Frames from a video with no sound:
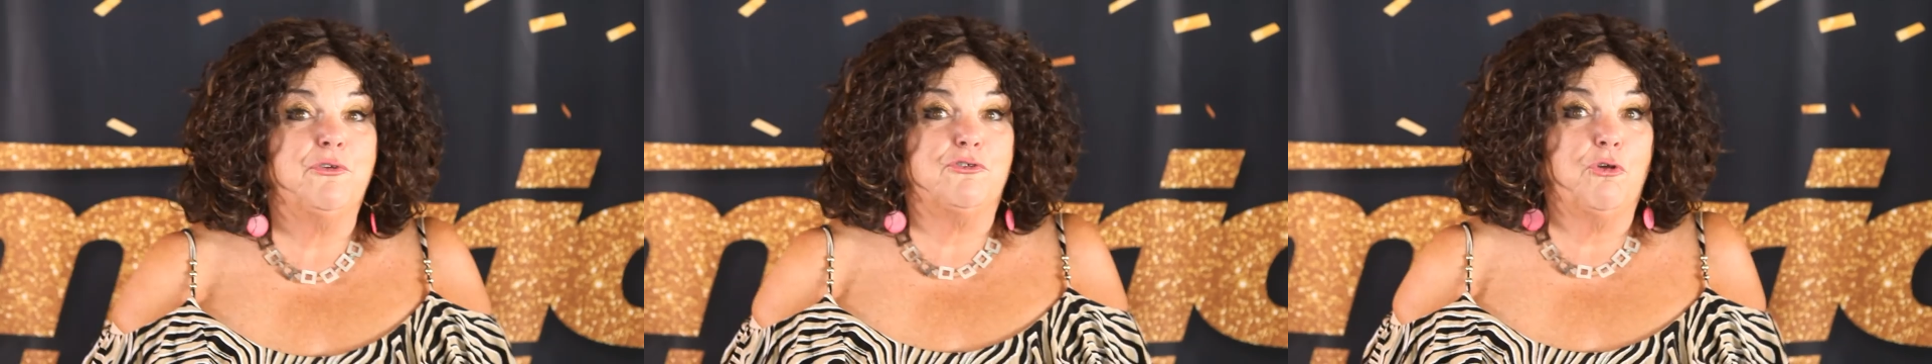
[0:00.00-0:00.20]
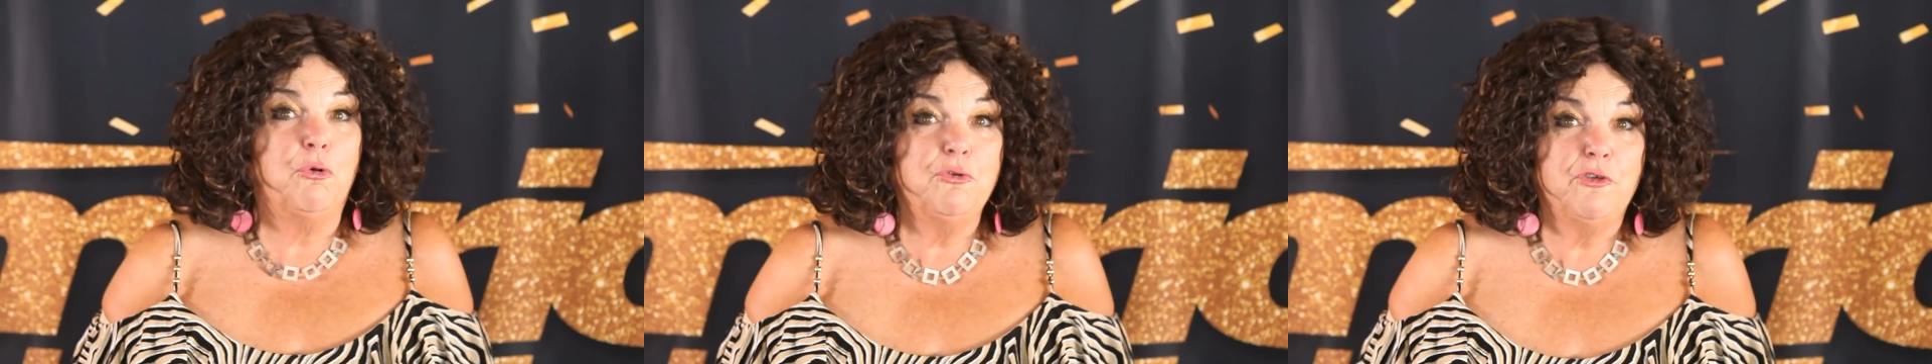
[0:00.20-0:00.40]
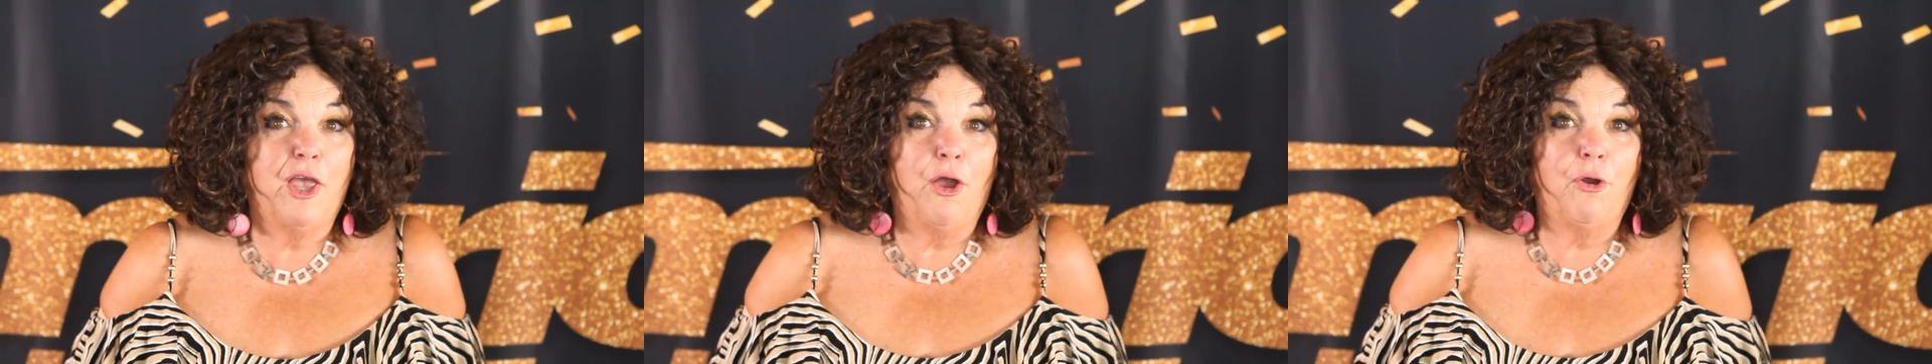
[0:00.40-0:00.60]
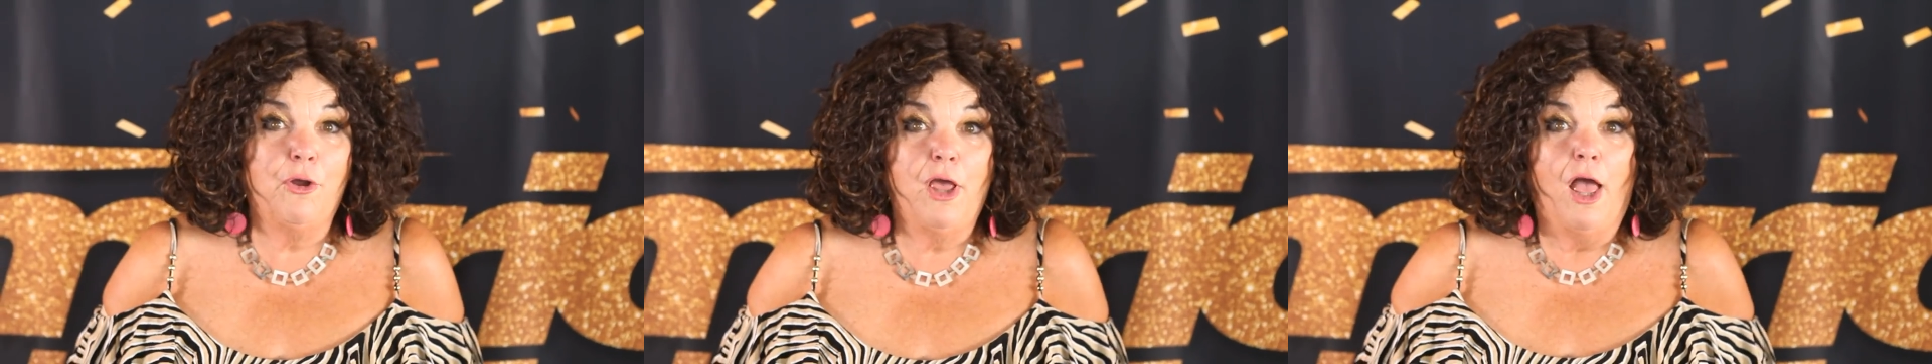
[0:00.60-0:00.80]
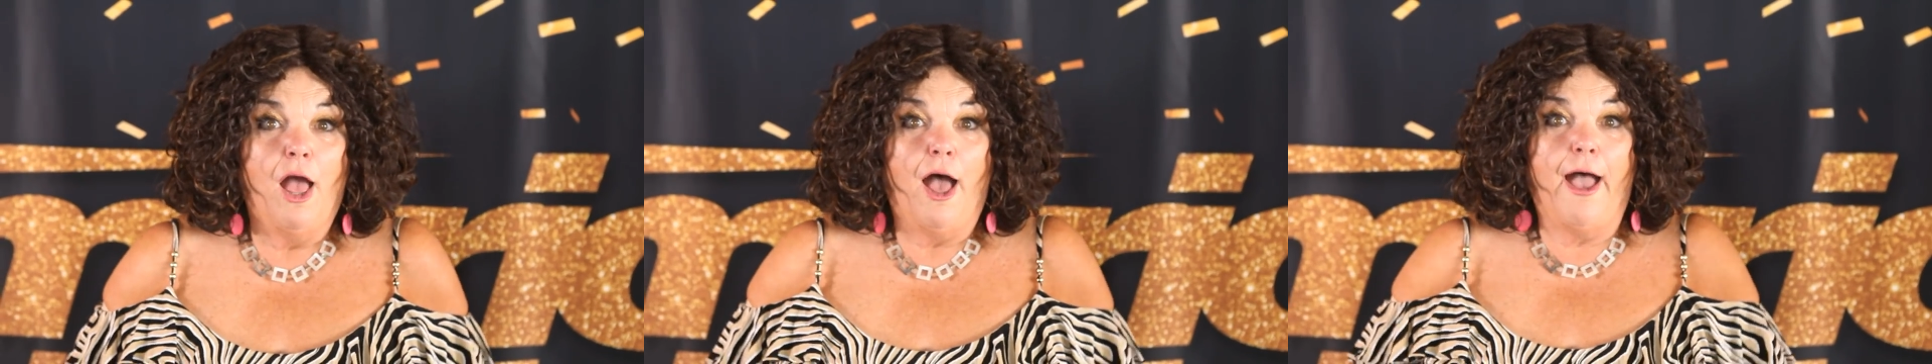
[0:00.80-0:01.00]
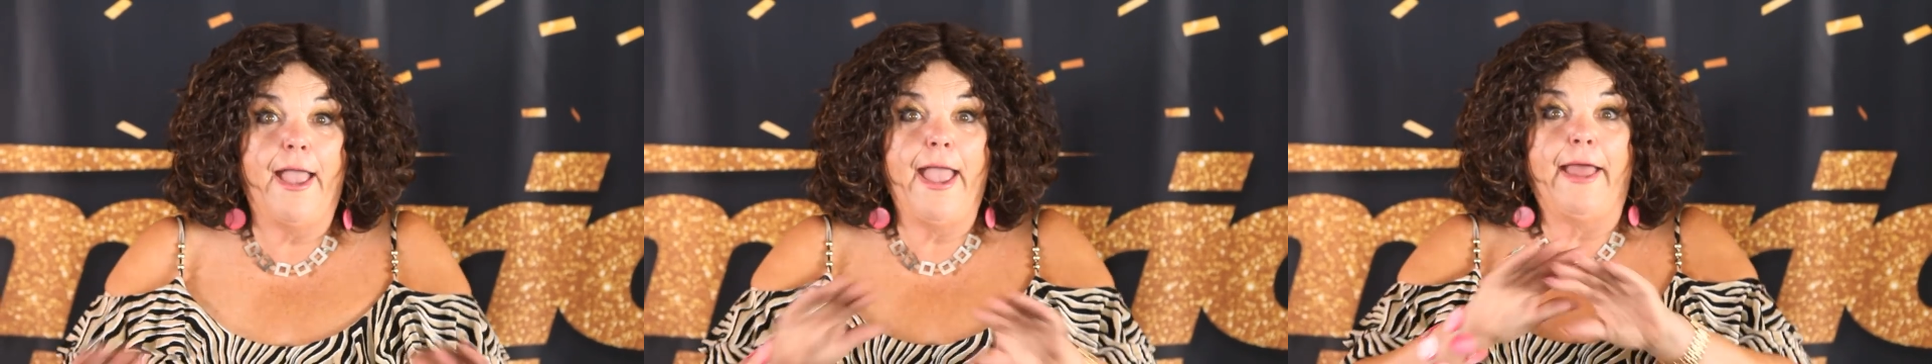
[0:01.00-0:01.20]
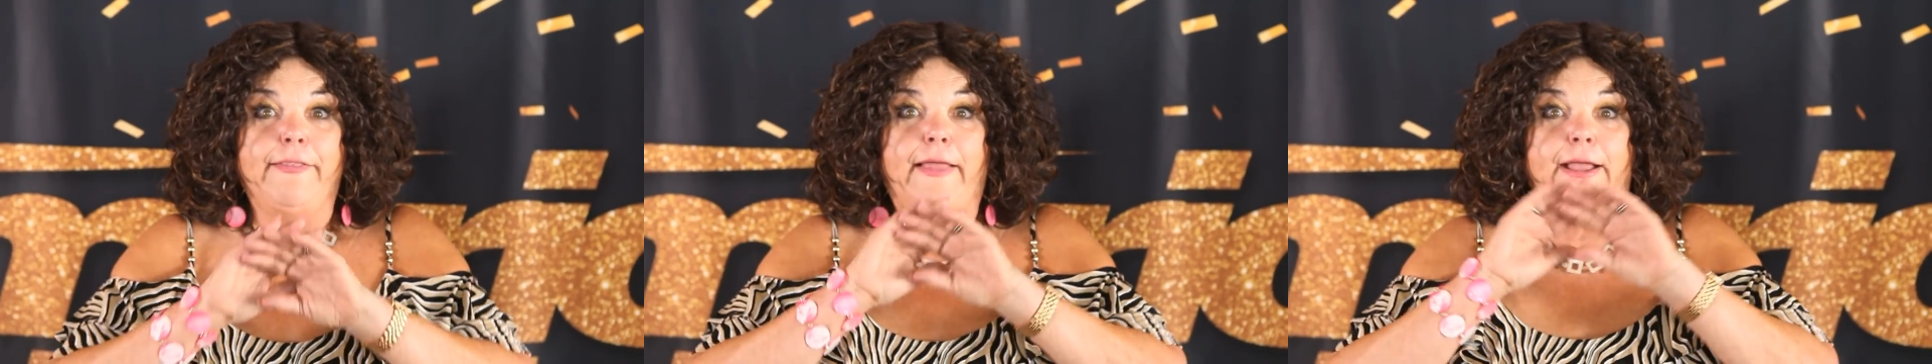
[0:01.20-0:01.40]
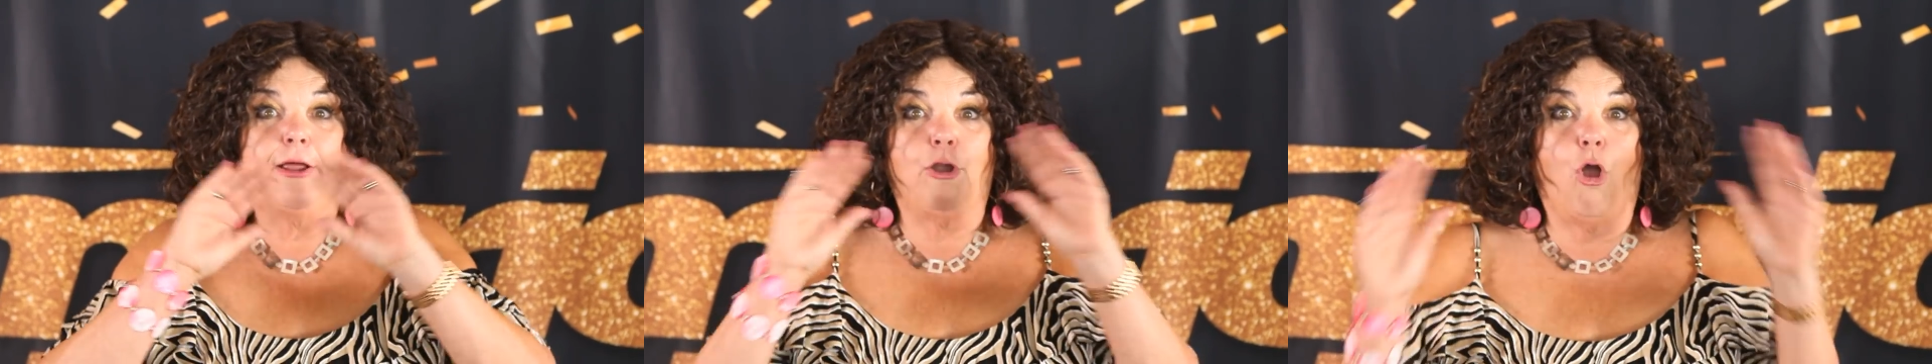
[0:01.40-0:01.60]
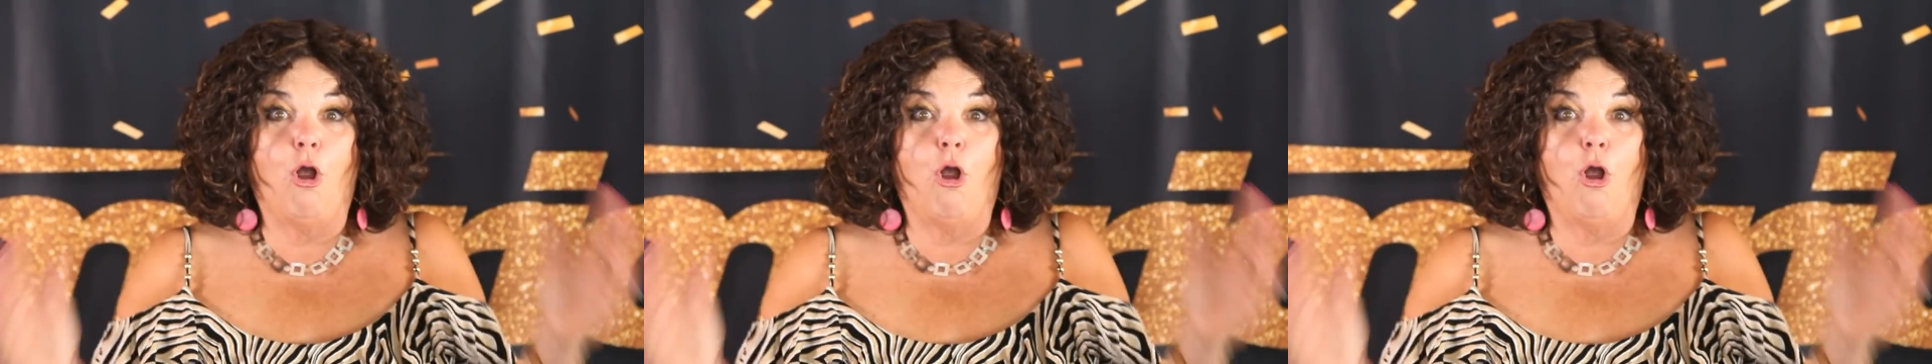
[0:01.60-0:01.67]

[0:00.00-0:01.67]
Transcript: so scared. I had like an